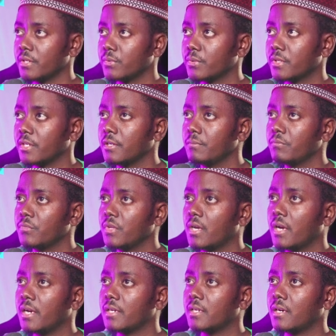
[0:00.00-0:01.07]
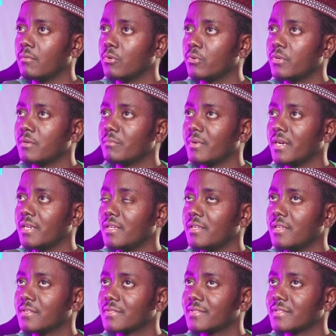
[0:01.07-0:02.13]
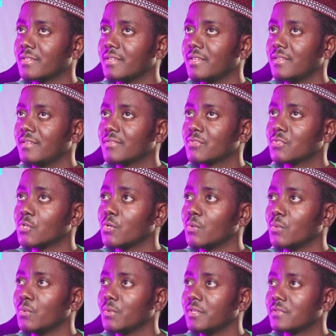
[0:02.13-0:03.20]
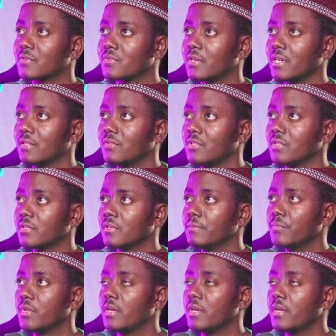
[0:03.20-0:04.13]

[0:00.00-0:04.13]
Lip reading: Okay, I downloaded mine yesterday, so it's right here.